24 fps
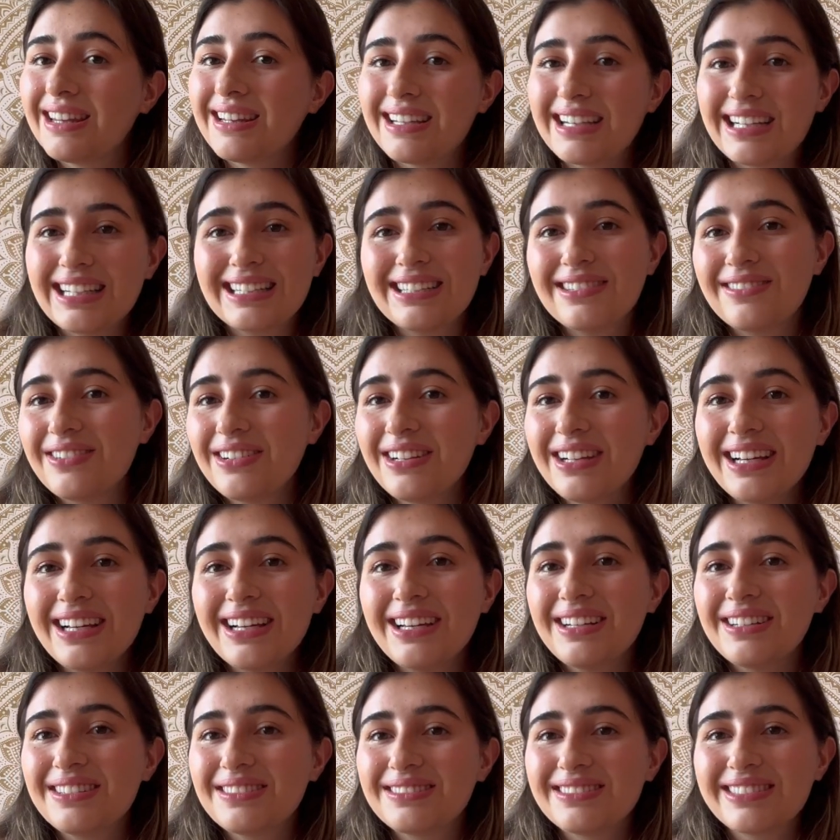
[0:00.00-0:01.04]
I didn't
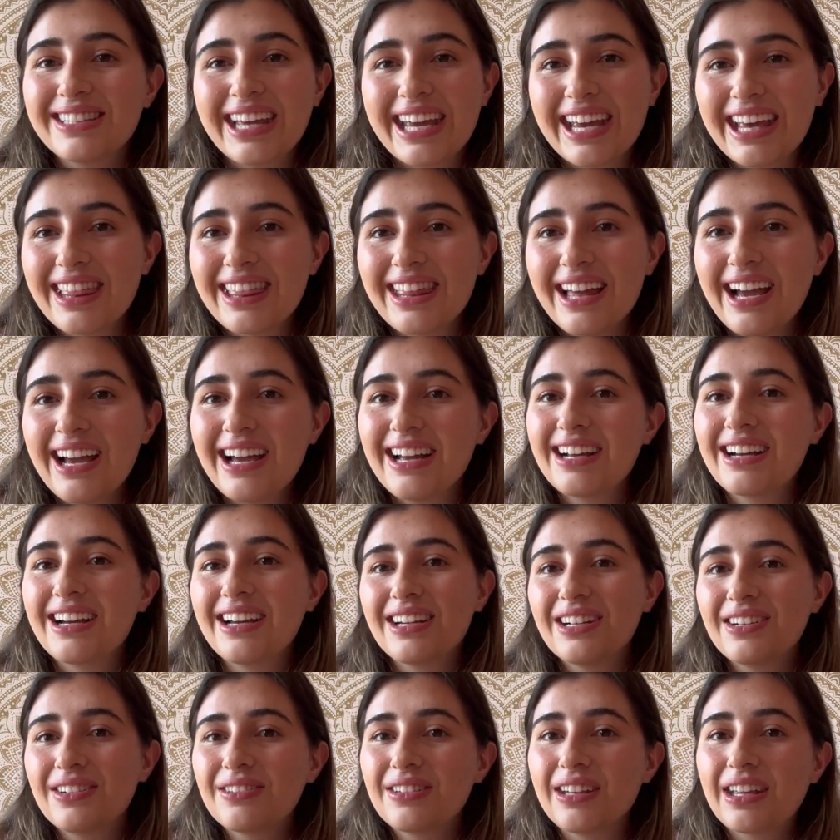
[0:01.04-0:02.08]
really like that. I kind
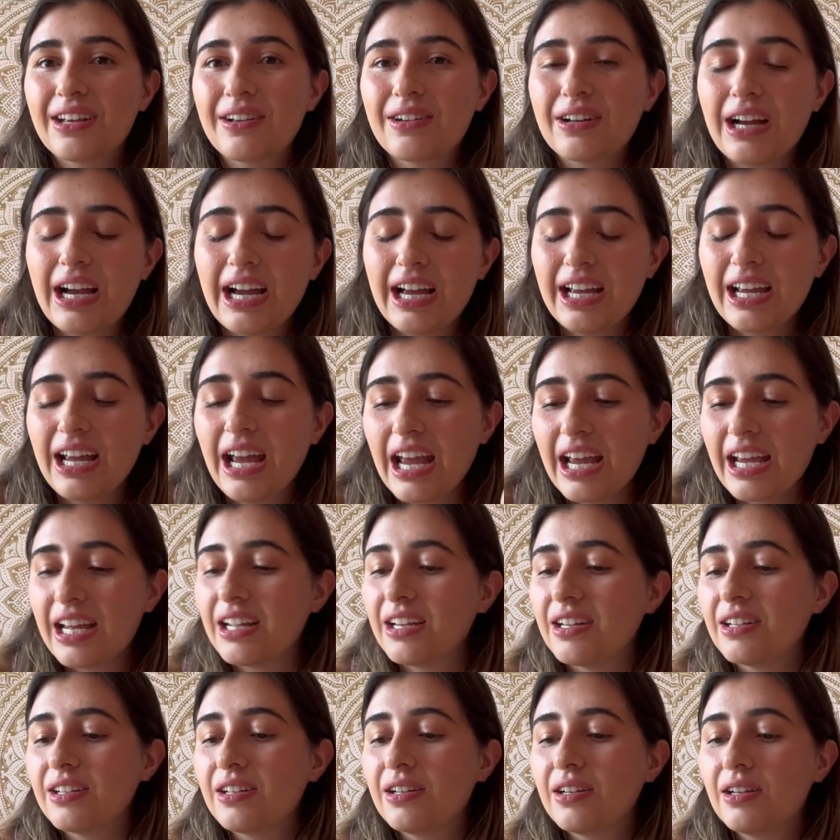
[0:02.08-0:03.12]
of like I hate